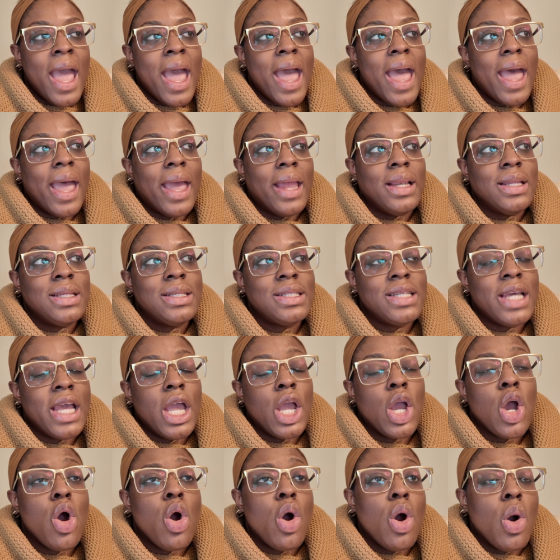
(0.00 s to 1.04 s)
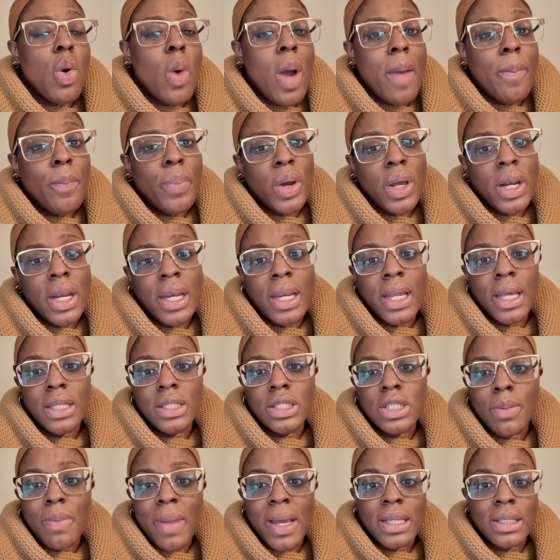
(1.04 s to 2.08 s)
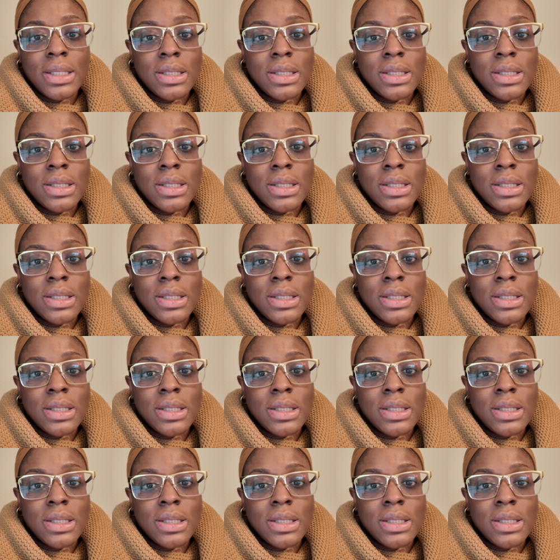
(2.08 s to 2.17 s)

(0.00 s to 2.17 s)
and saying, "Oh, I put it into my